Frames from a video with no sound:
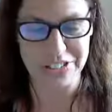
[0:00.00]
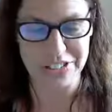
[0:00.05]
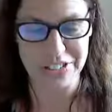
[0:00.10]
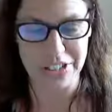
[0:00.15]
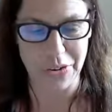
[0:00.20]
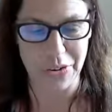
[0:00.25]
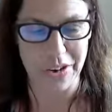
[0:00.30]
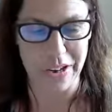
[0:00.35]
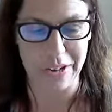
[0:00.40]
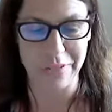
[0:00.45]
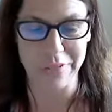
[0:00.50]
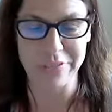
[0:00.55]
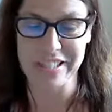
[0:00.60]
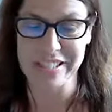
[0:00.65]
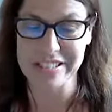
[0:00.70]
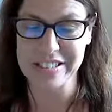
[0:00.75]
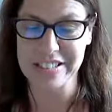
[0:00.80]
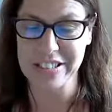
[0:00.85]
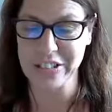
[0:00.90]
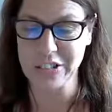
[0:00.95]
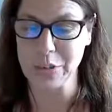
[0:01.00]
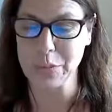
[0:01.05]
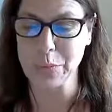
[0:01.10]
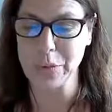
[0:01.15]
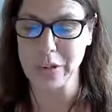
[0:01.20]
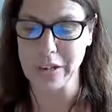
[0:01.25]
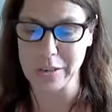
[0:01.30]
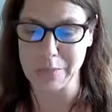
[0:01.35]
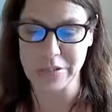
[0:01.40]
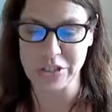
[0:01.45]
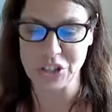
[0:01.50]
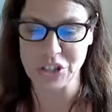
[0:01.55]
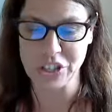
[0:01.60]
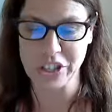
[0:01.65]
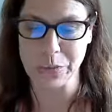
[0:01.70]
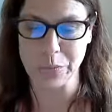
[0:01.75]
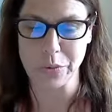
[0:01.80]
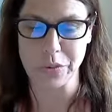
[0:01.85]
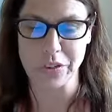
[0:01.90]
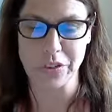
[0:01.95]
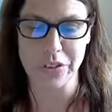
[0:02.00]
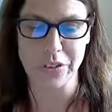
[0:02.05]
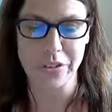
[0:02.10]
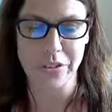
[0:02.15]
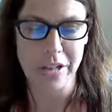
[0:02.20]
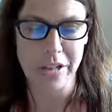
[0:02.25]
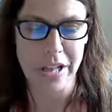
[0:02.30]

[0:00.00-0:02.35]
so um, this is a good word. I'm going to share with you.